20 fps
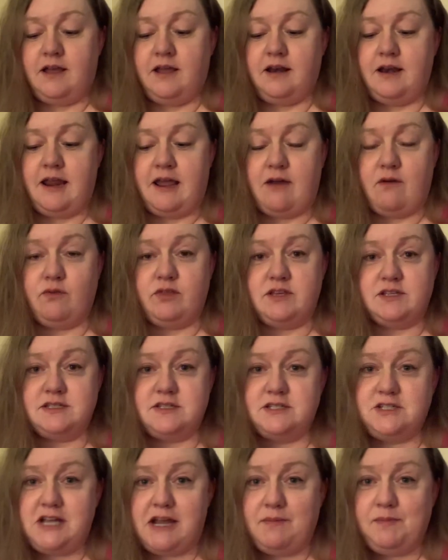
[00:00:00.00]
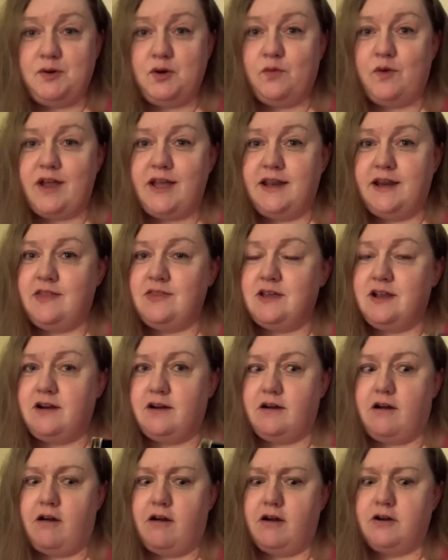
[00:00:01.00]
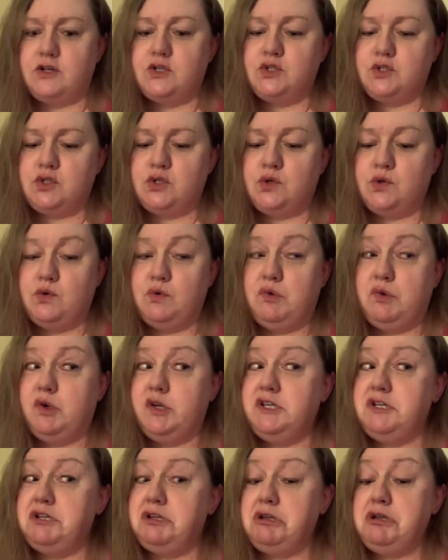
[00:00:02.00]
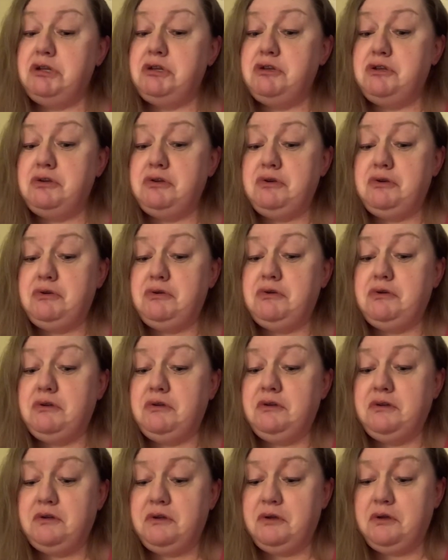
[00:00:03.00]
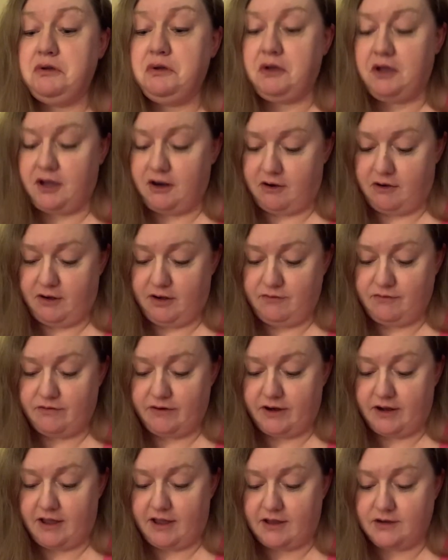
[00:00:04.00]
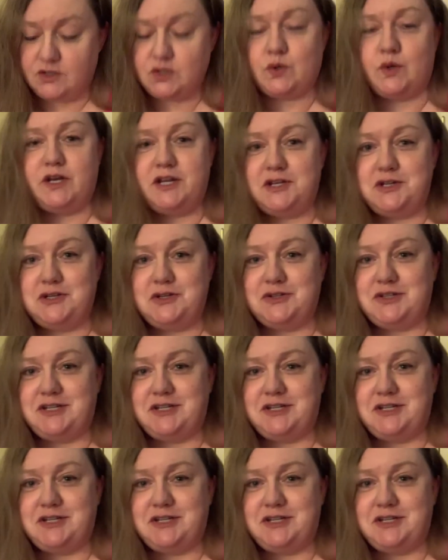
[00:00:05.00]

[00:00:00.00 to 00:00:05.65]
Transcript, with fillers: Now, this is chapter one, and there are 22, I already forgot, 22